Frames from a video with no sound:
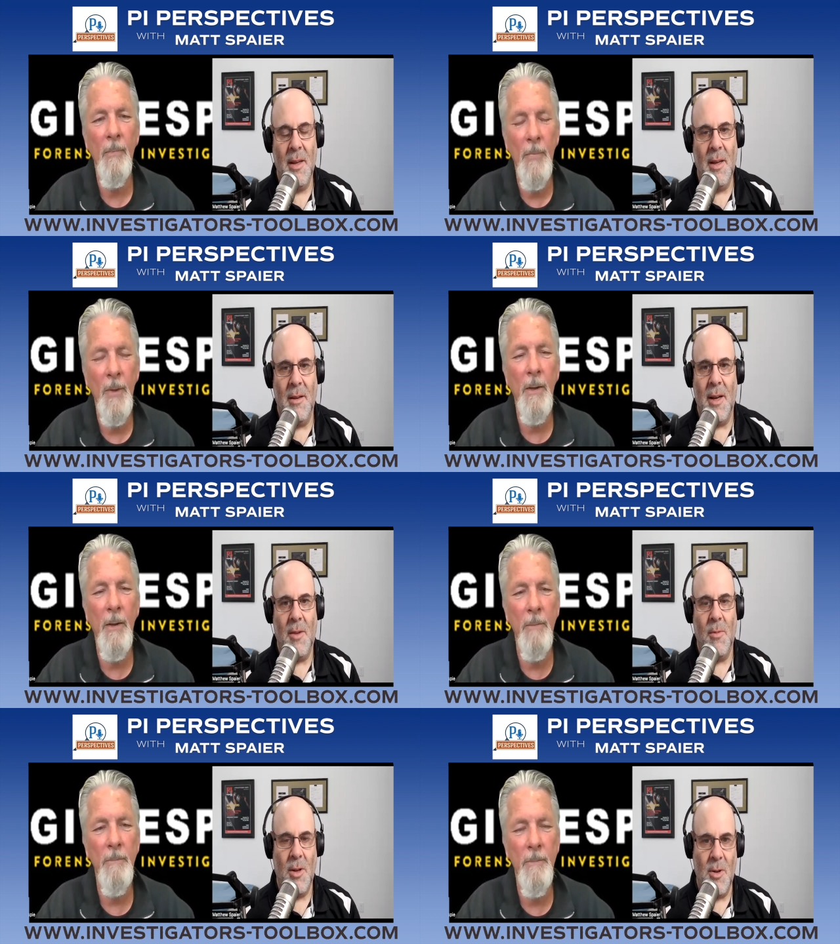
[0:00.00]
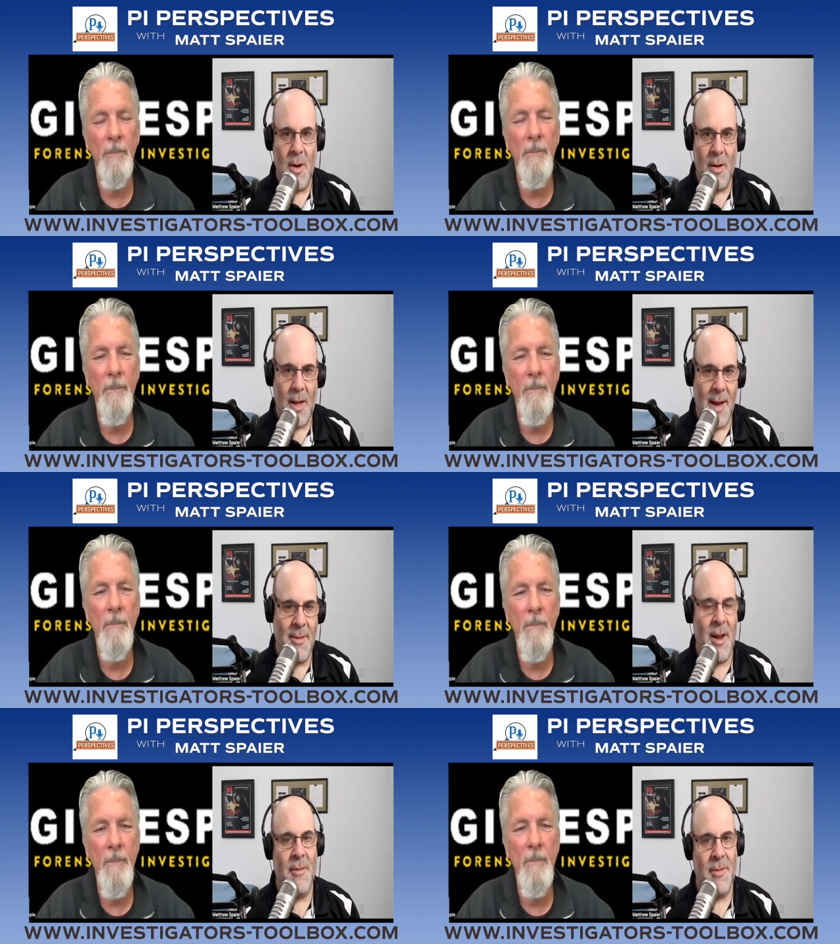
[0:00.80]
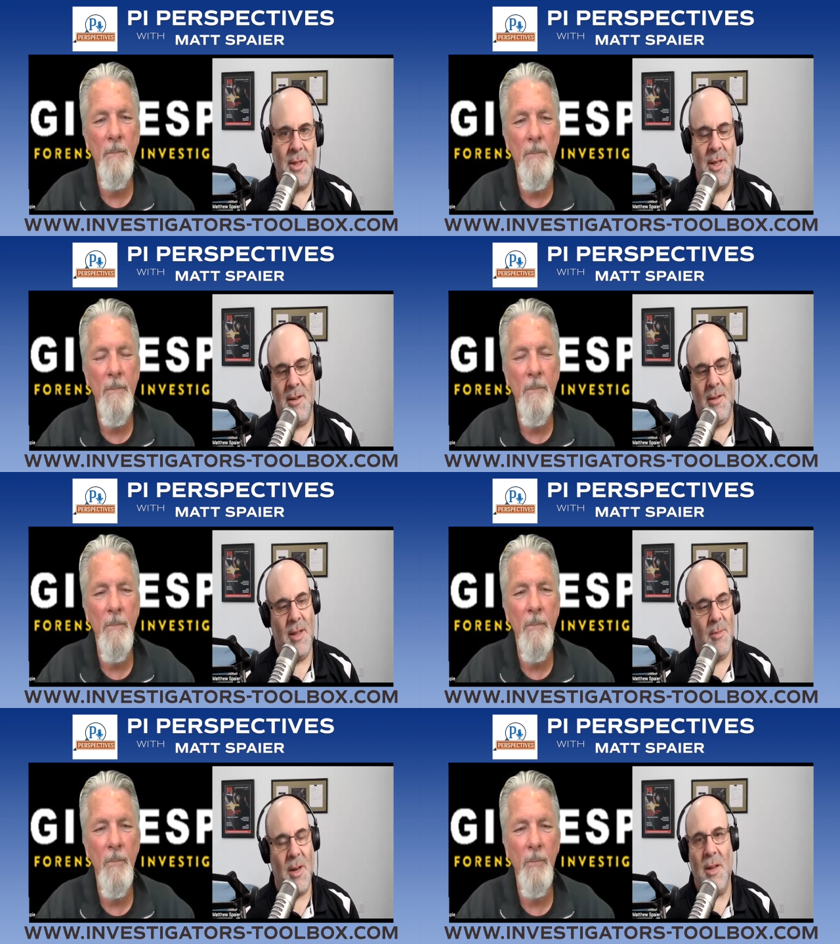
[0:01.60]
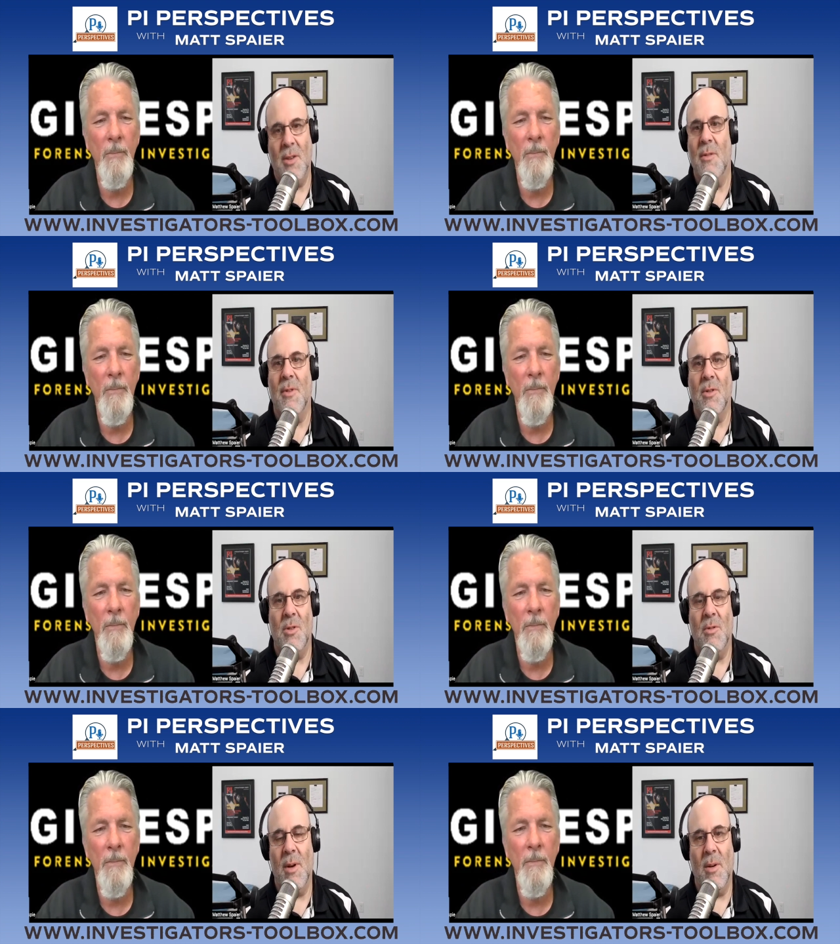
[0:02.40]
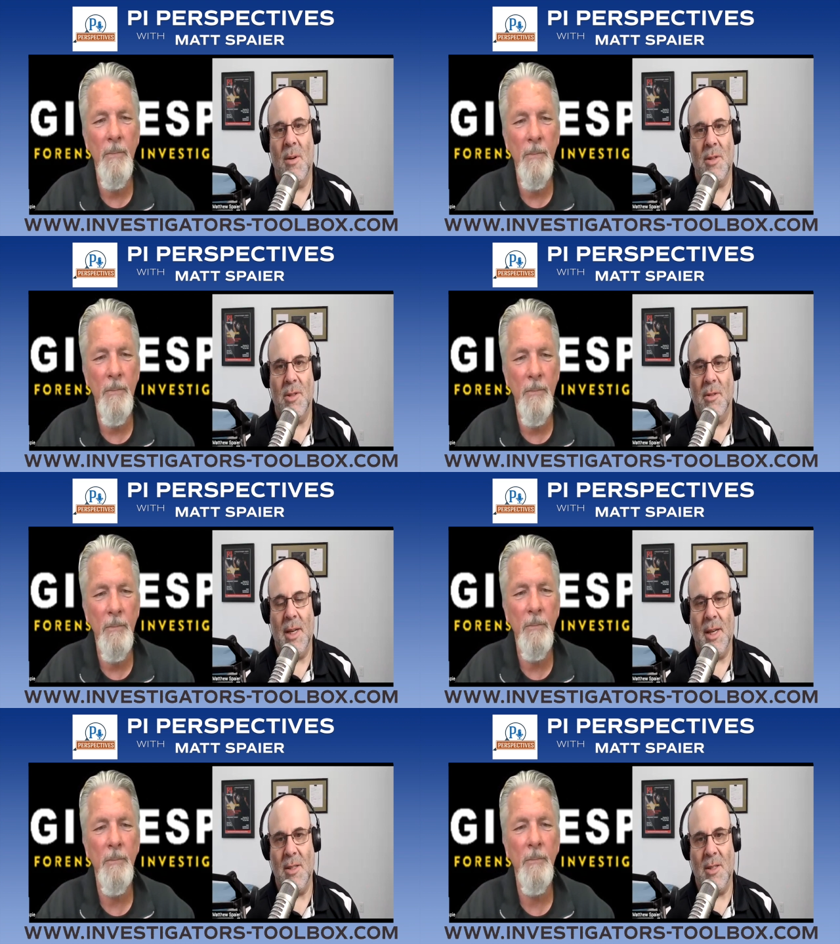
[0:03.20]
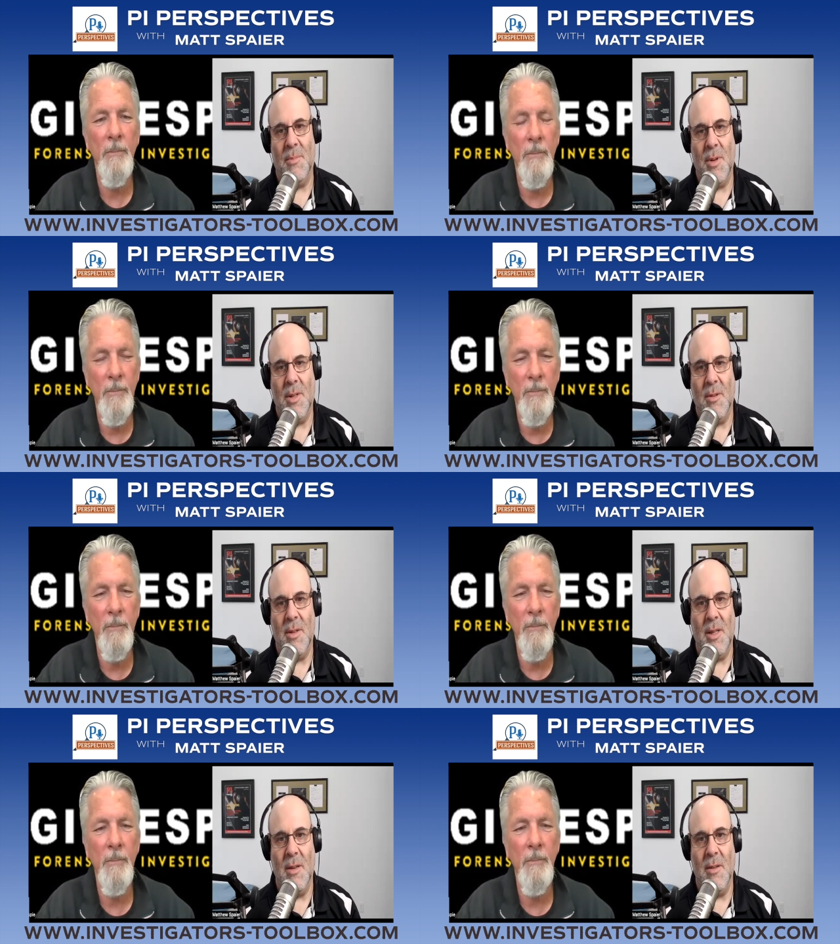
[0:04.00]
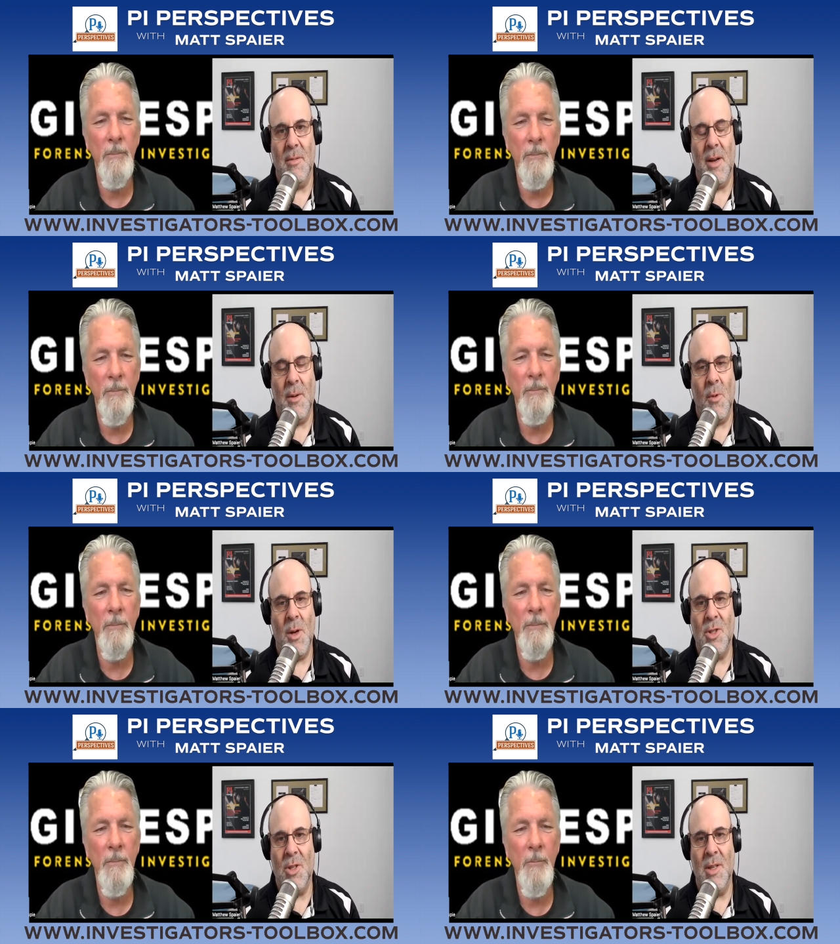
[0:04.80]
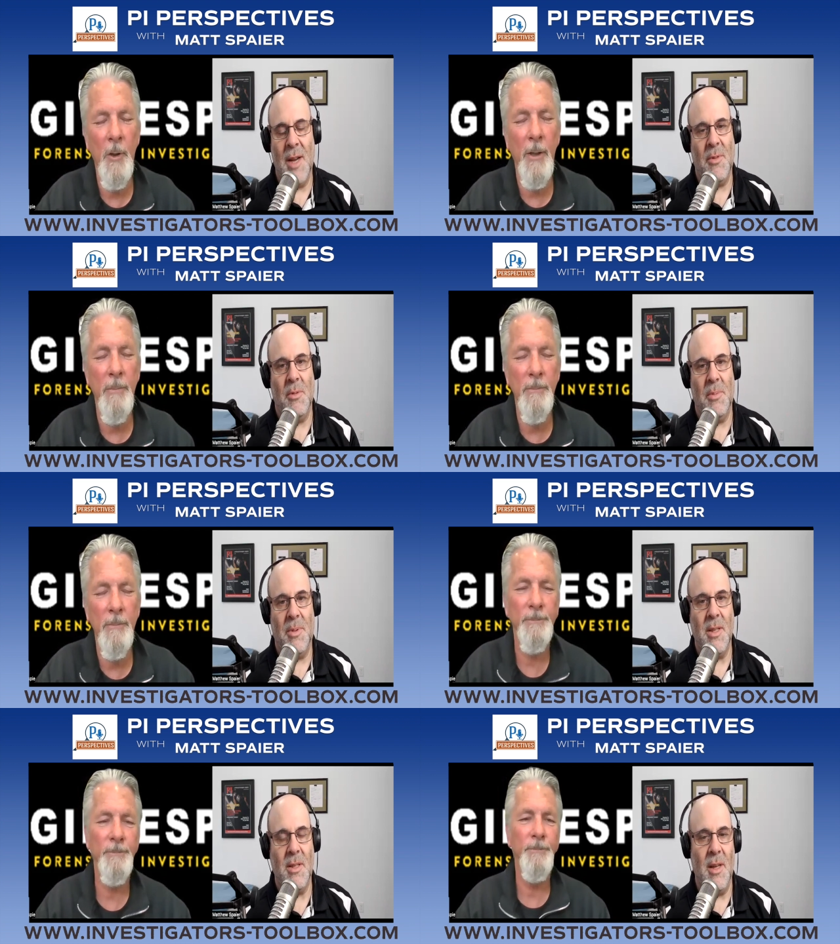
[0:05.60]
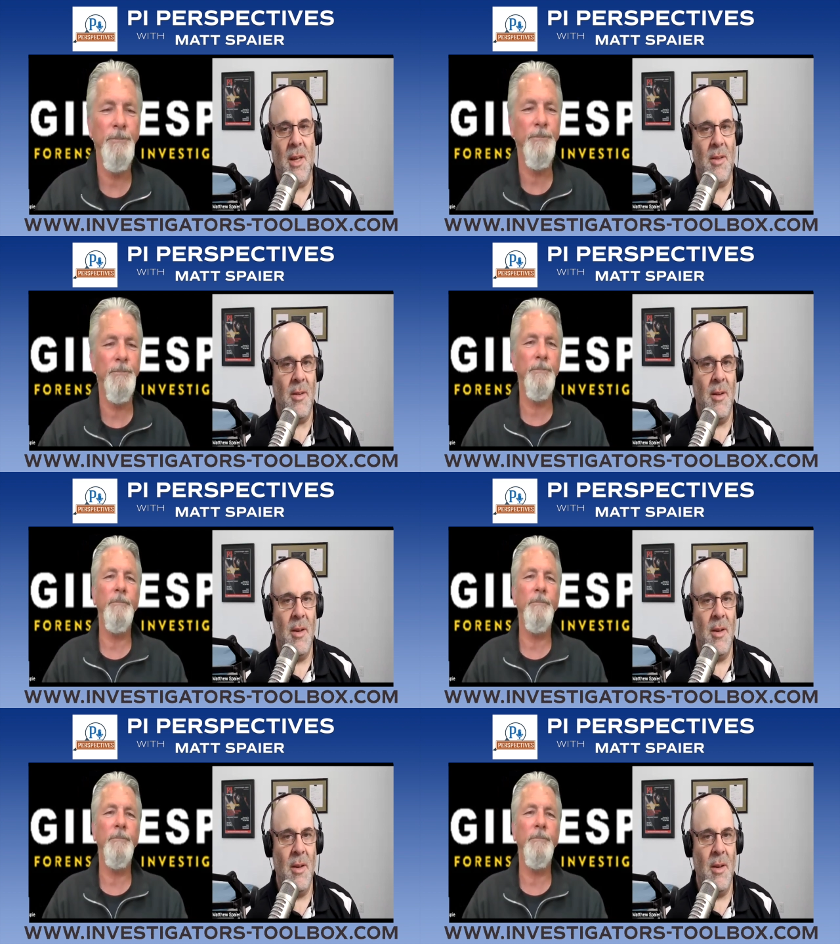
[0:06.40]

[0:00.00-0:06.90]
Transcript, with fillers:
Speaker 1: Yeah, like we're yeah. doing our live conference here, and then we're going to do a virtual one also, like at some point during the year, right? One should never right. replace the other